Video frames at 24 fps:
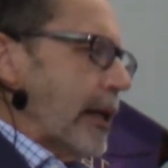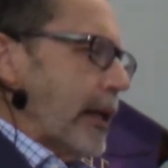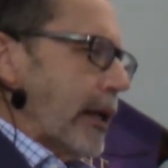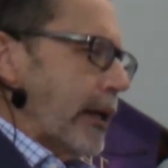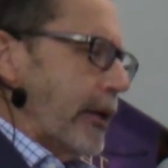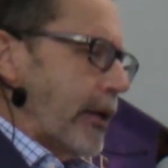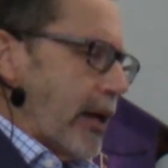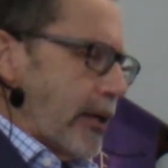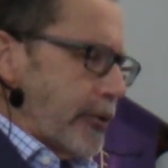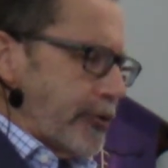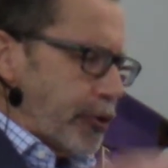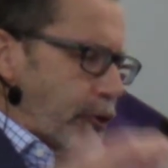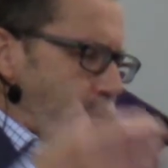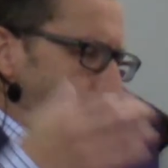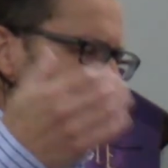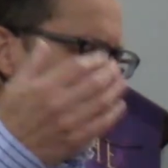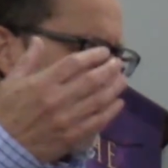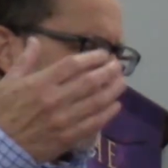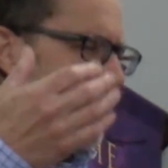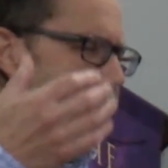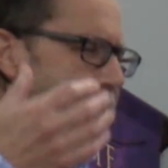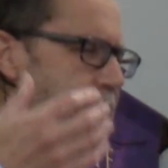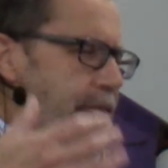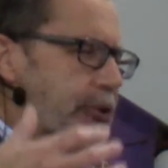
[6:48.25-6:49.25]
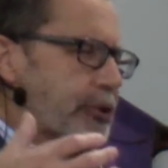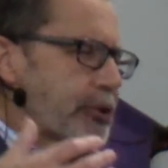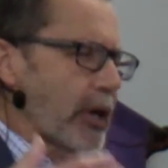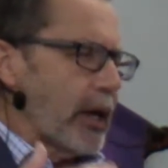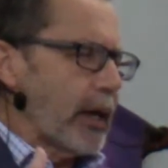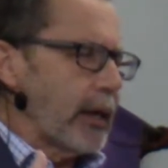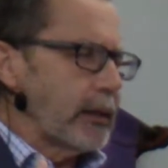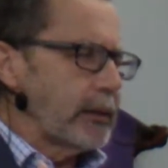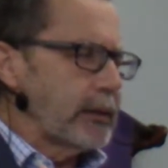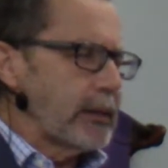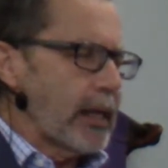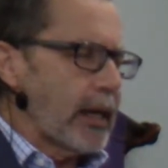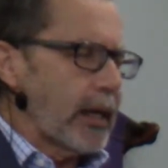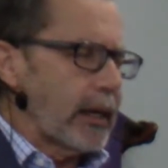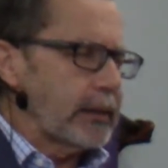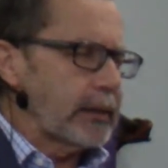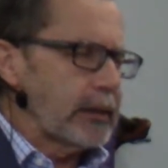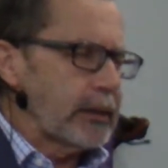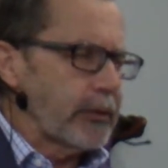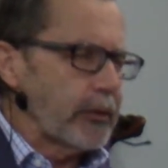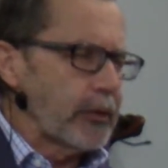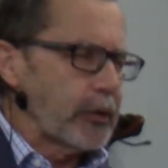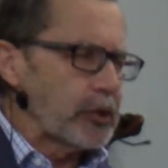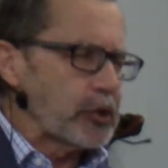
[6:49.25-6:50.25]
and as Greg said,
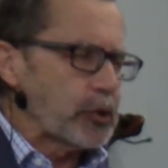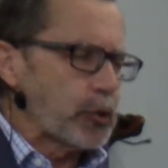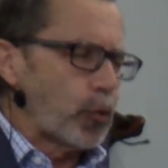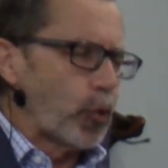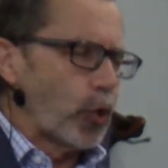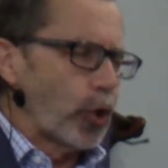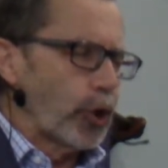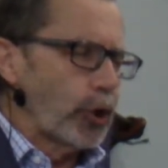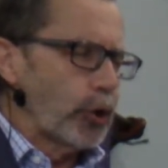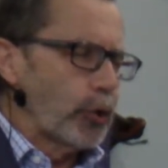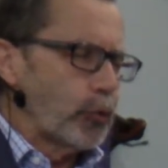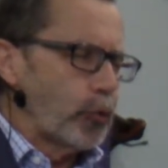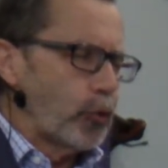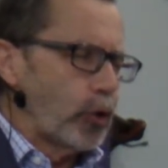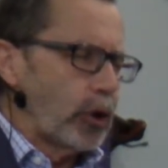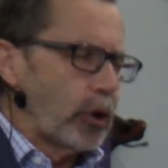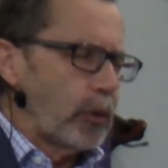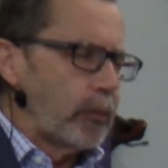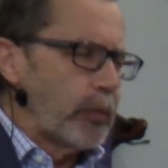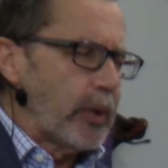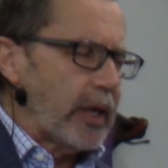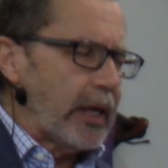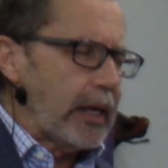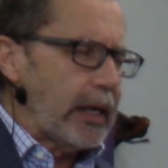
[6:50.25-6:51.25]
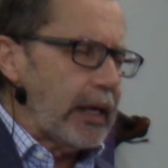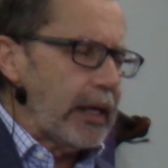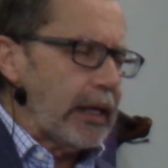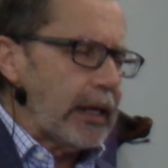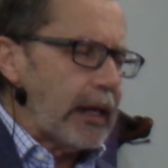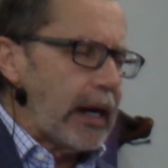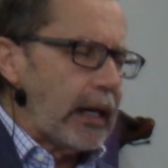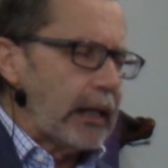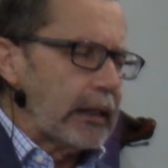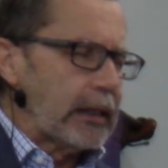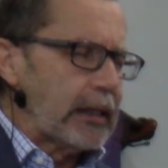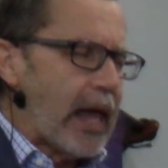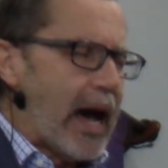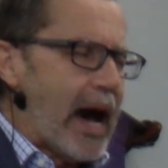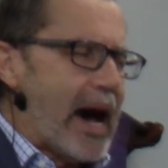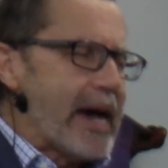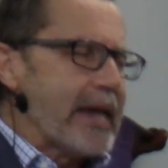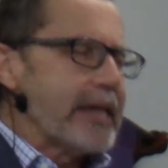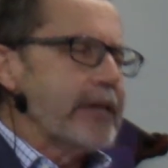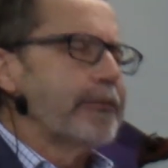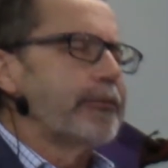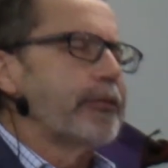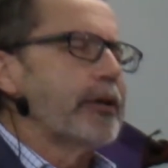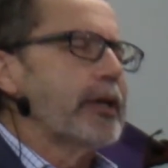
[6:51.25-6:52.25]
that this word will be
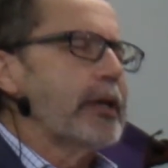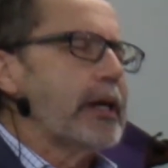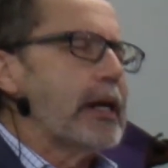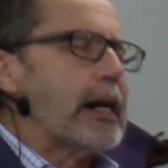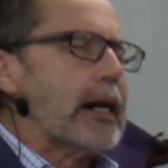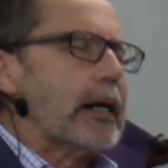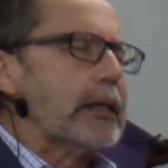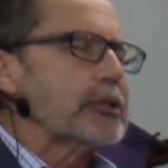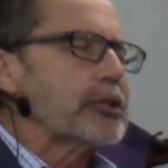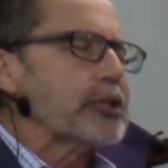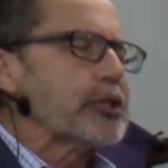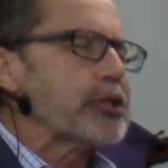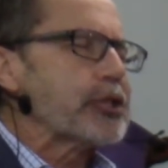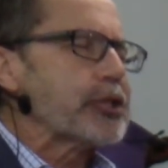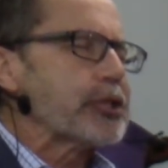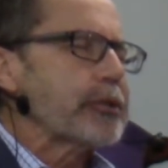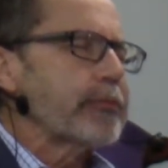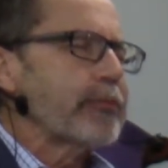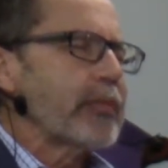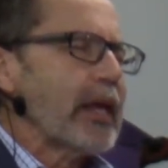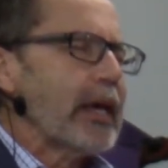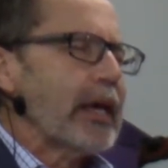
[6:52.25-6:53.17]
alive in us